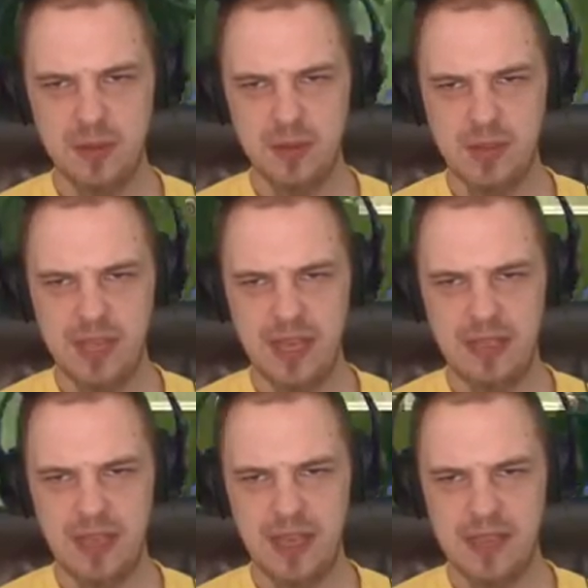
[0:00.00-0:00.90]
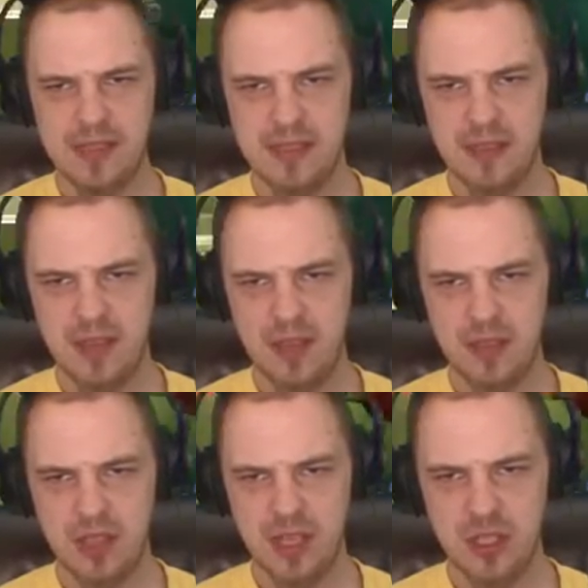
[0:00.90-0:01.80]
which was kind of nice.
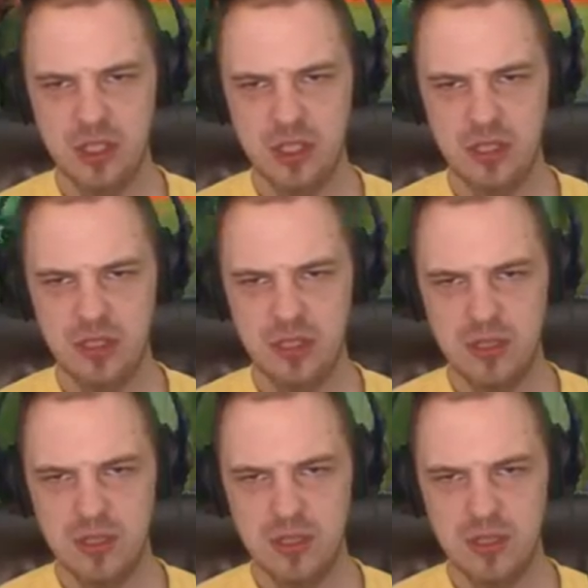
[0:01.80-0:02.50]
Dodge that shit.